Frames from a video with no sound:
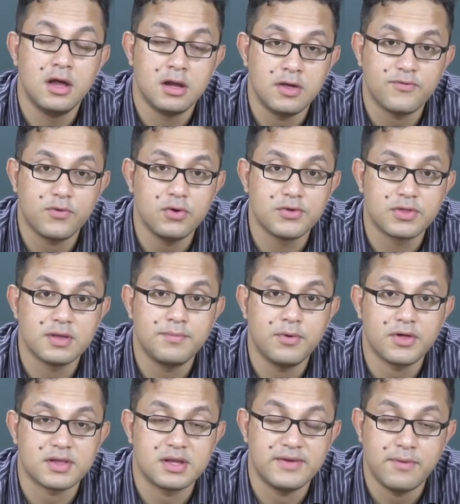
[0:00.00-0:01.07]
Now, of course, the
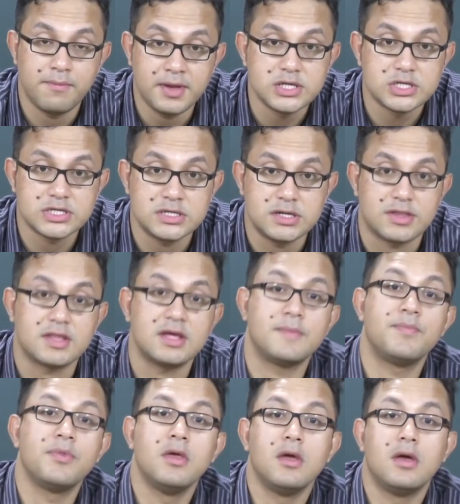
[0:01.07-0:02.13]
boss never mentioned his
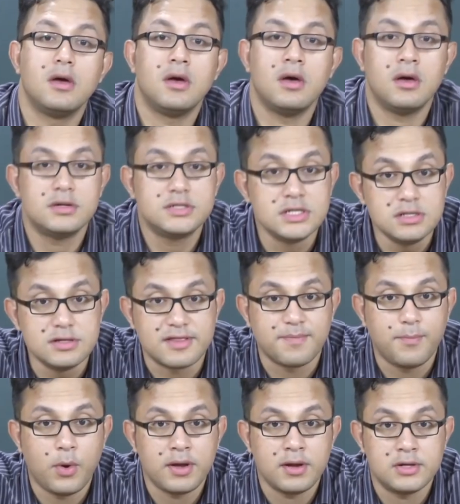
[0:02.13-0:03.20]
son uh, till this
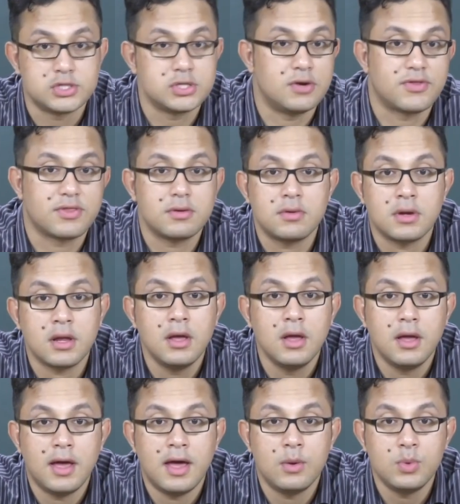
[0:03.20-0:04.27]
point in the short story,
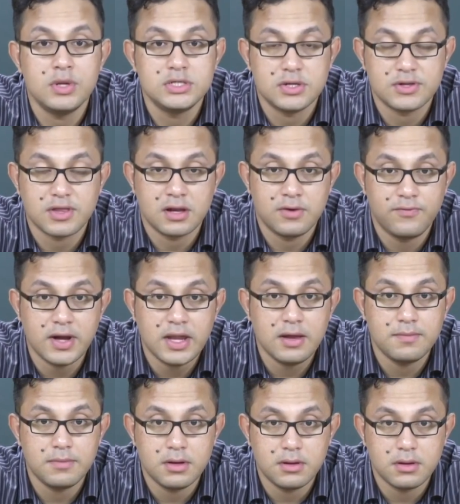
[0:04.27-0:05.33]
and we just had a
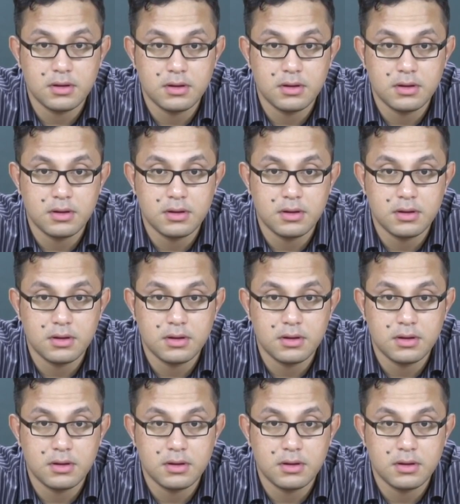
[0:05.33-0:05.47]
very, uh,